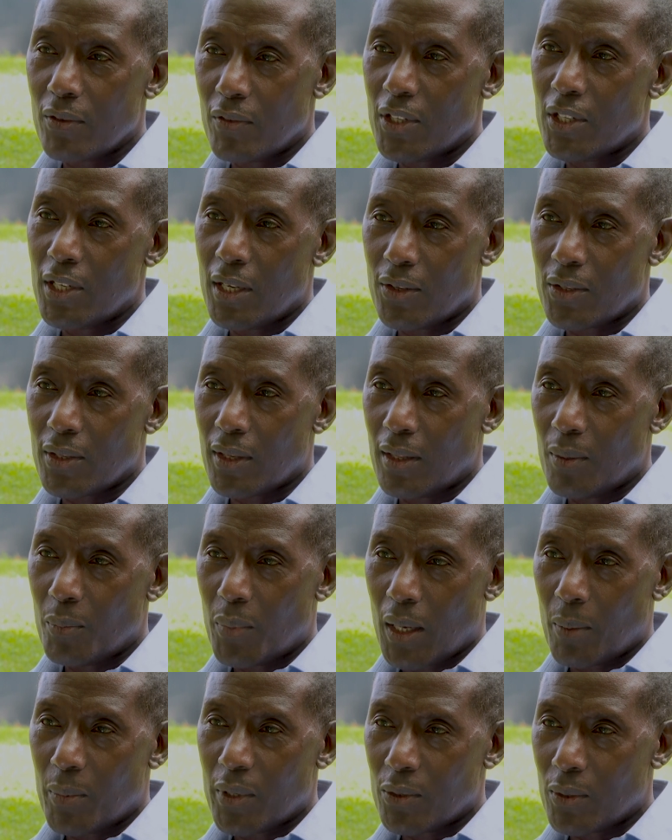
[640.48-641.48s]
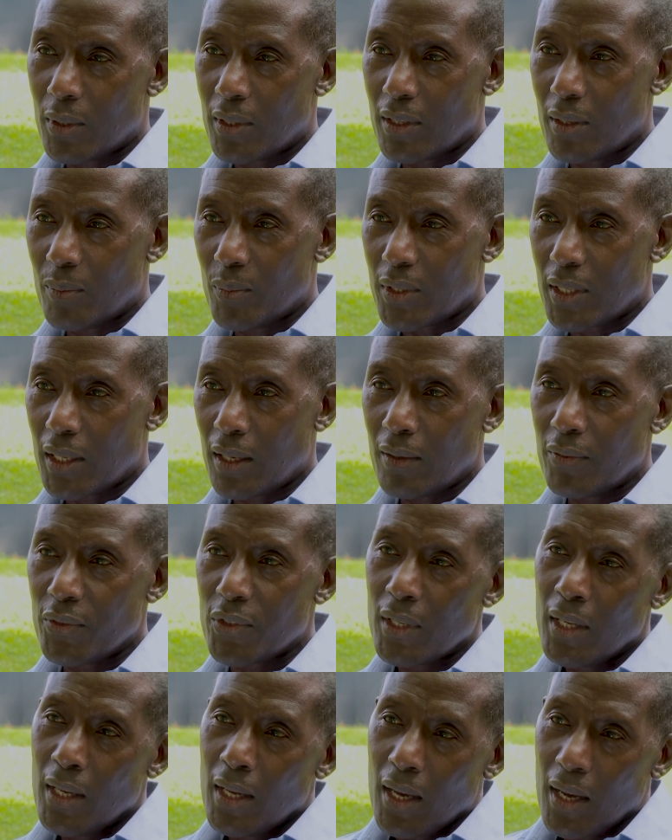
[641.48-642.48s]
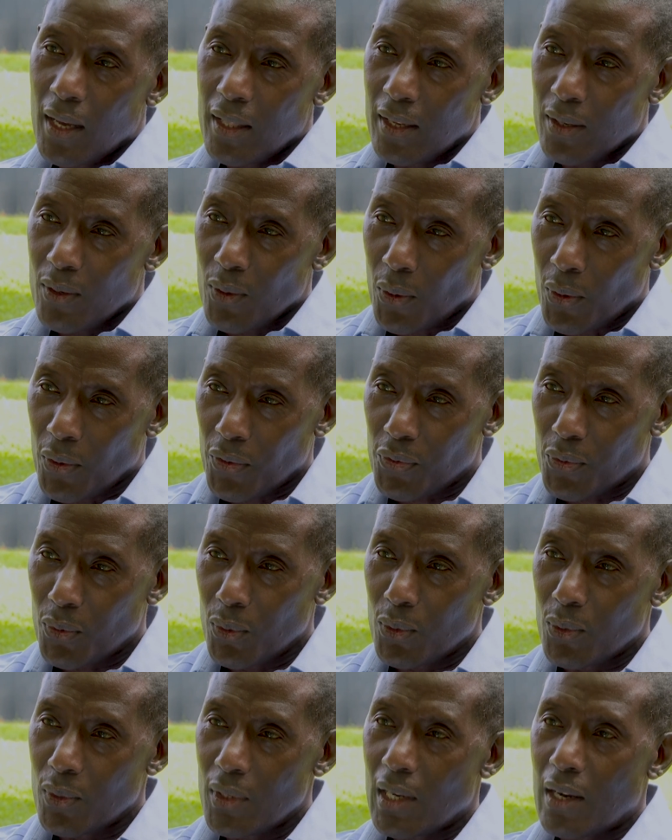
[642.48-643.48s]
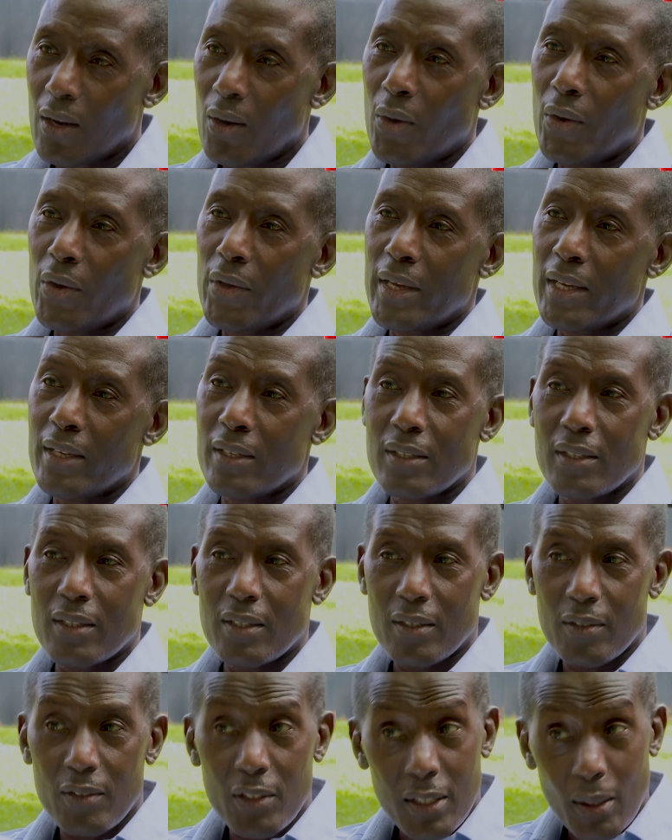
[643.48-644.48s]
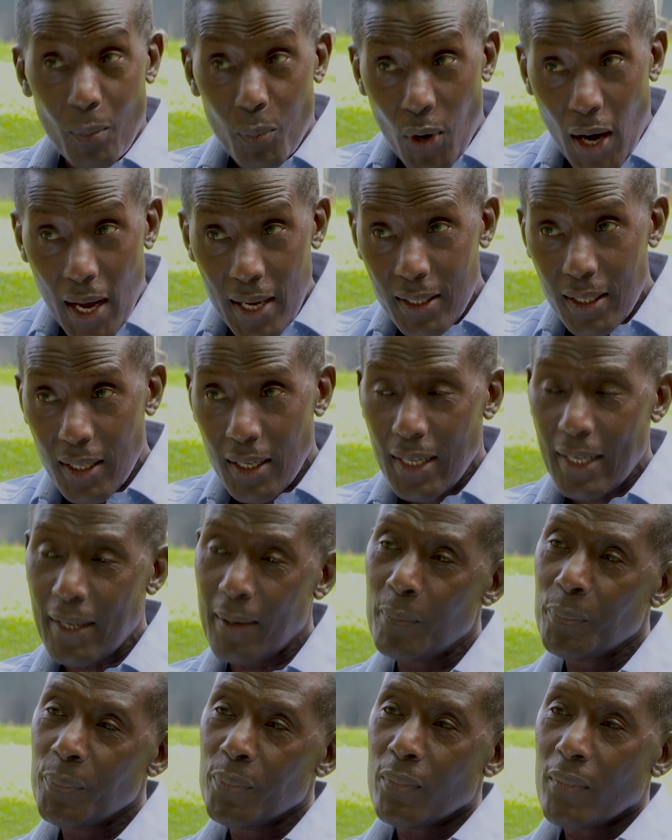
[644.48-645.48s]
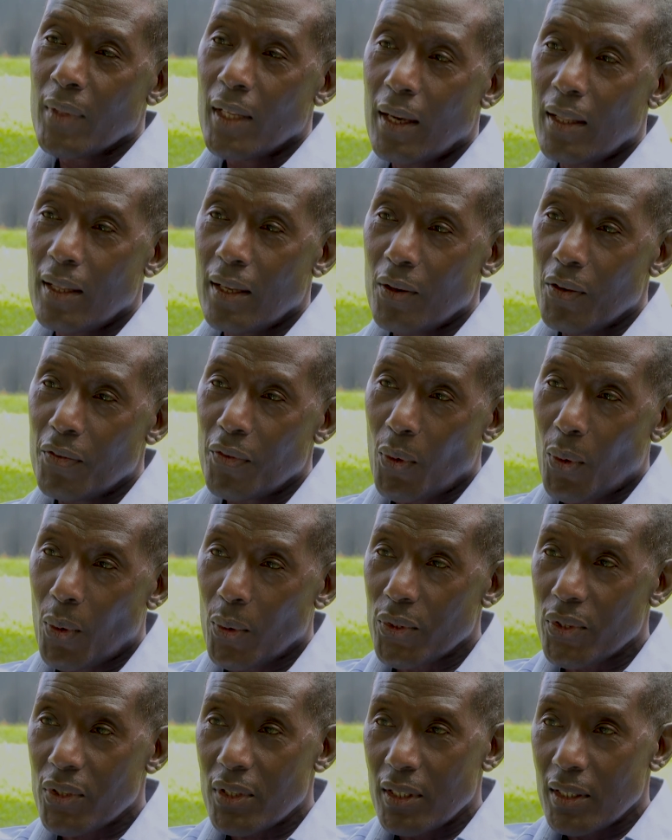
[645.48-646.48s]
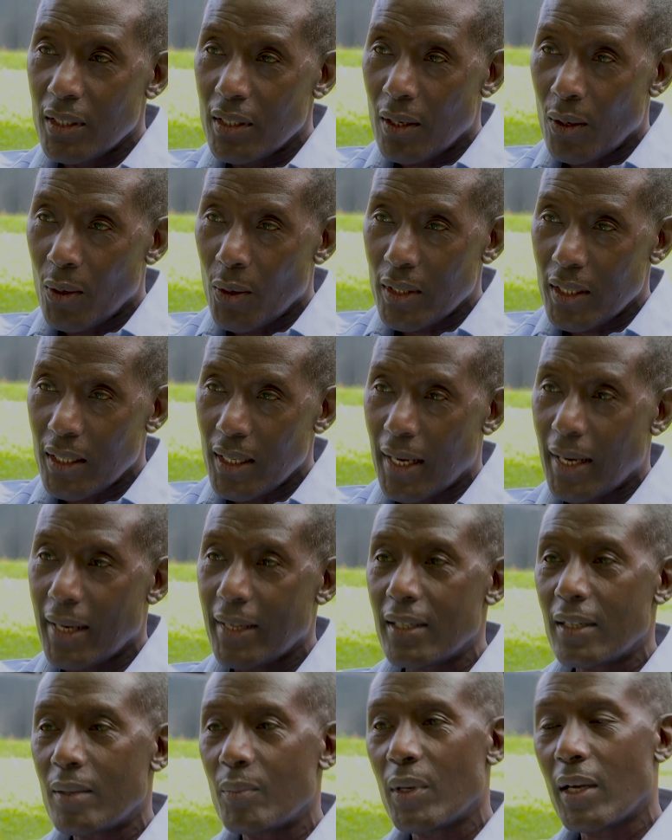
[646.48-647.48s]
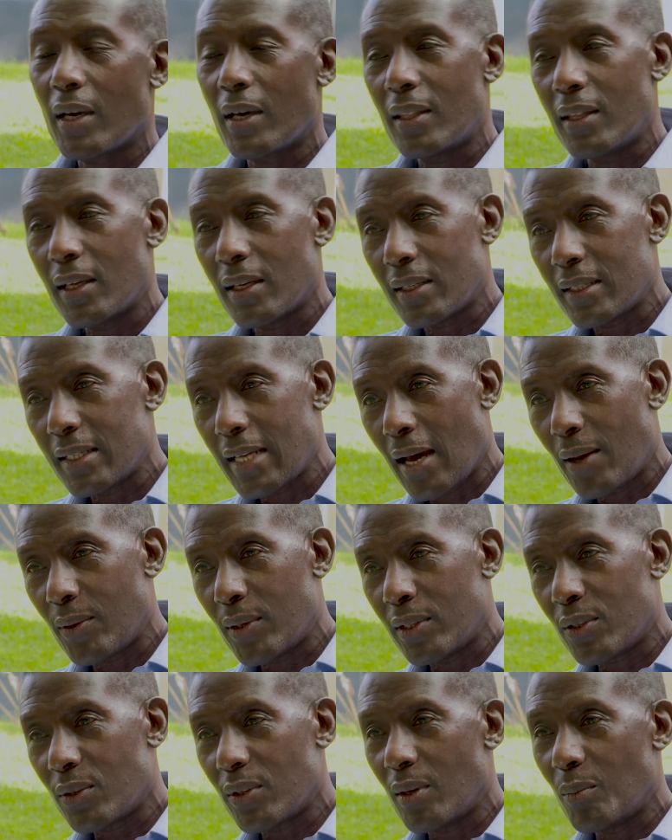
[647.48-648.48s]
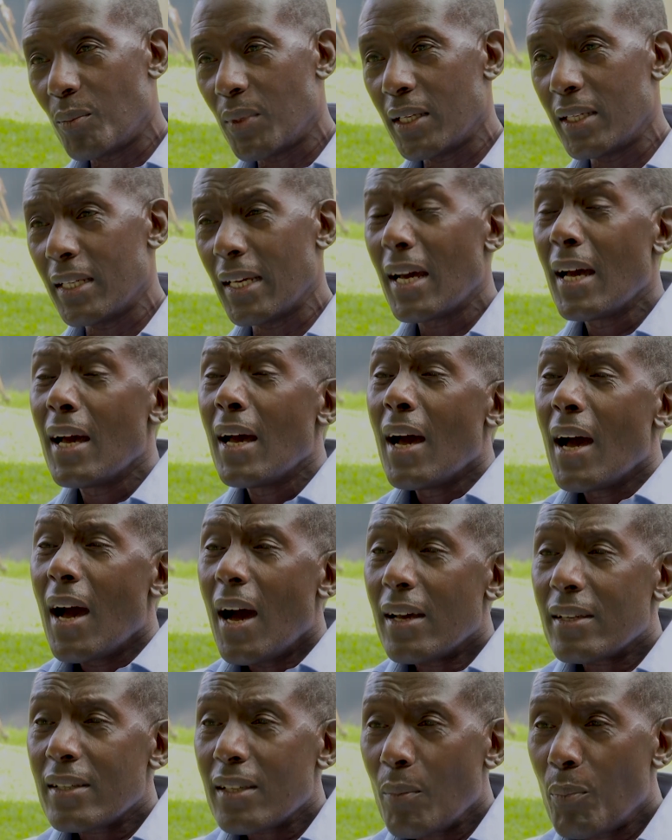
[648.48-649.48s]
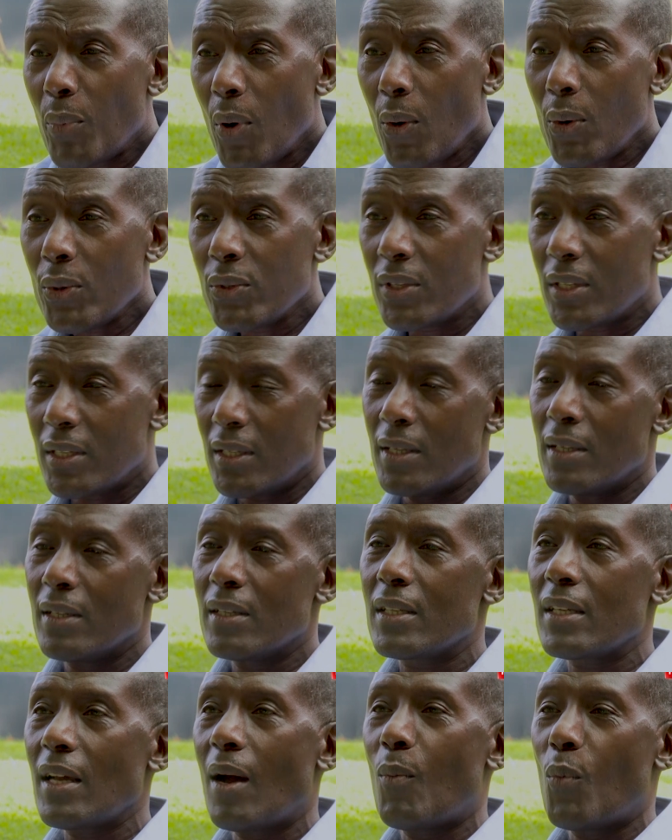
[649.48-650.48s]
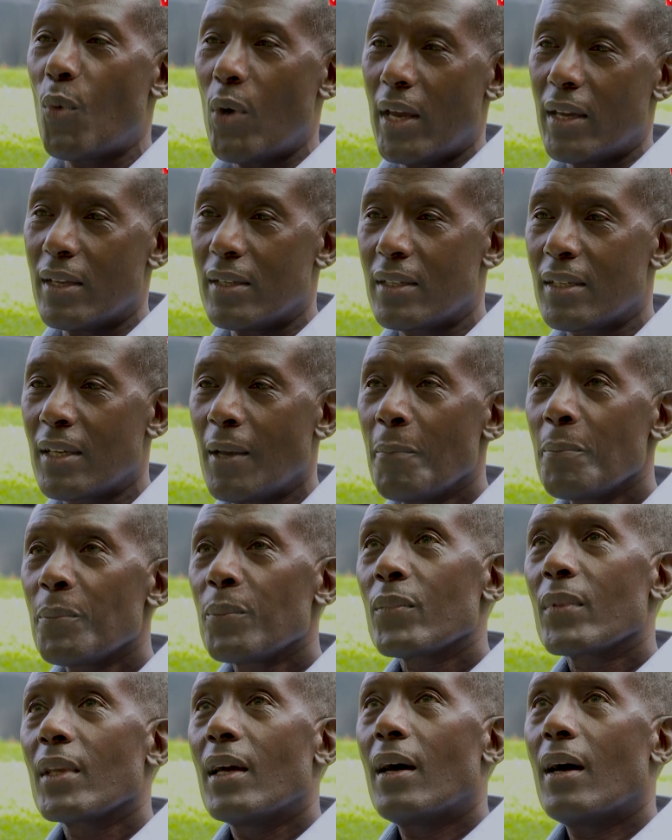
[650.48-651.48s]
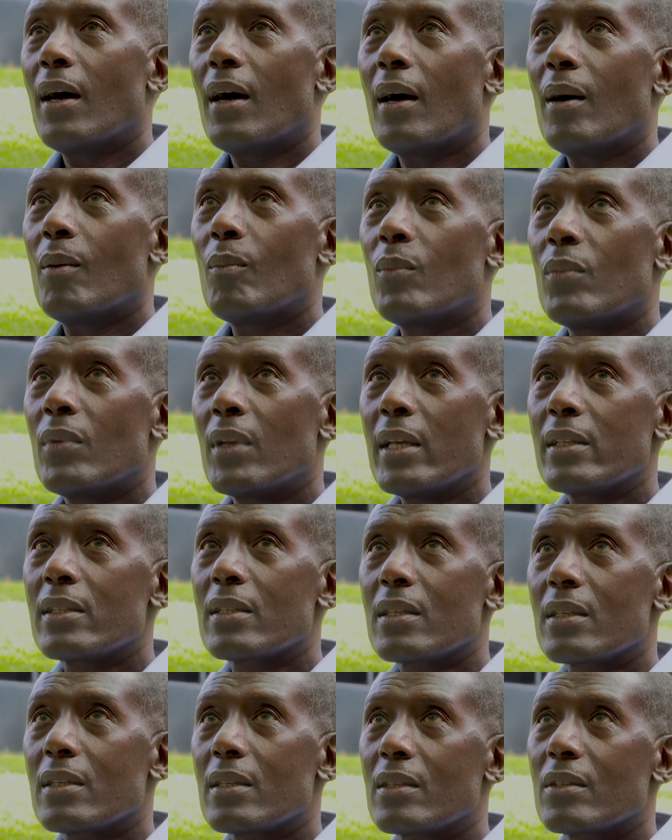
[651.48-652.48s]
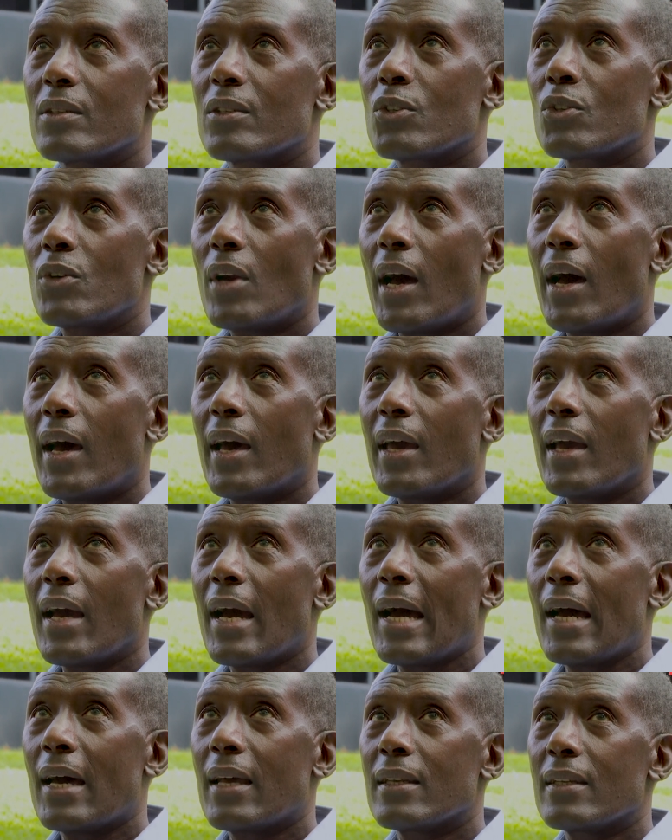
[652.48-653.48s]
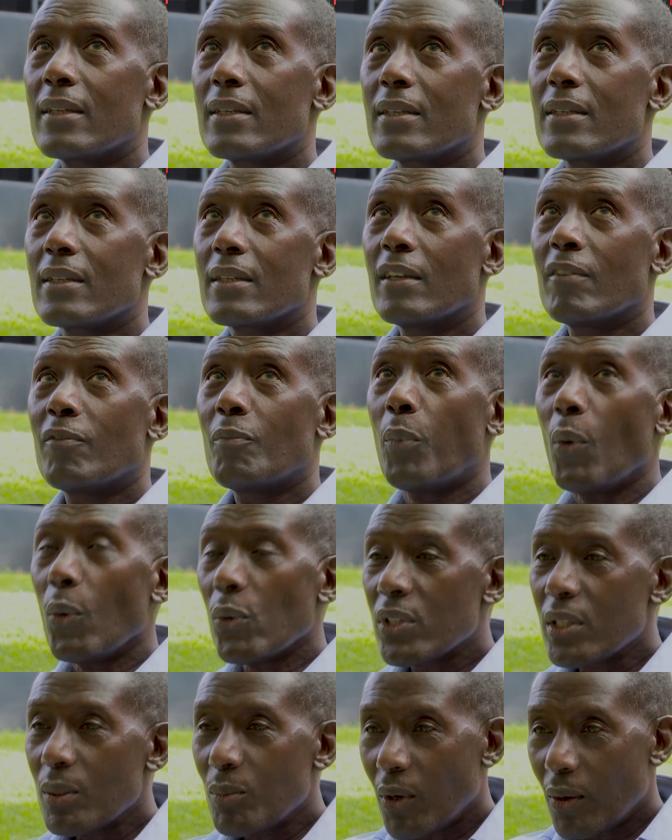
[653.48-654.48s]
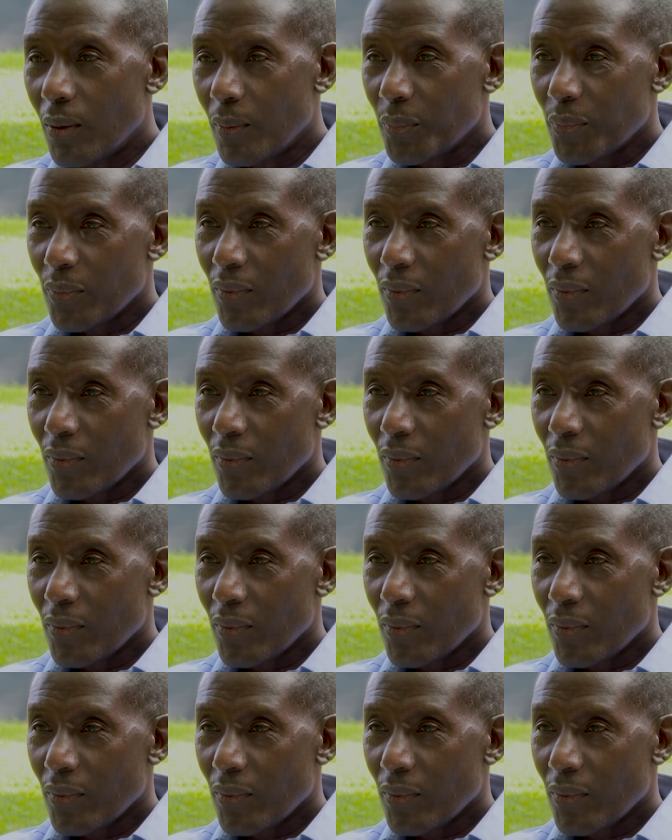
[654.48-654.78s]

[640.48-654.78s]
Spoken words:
of the genocide, and the perpetrators themselves, and then all through to the lawyers, surprisingly, and then of course a lot in academia, and then down into the media. I suppose in some ways, let's try and, if possible,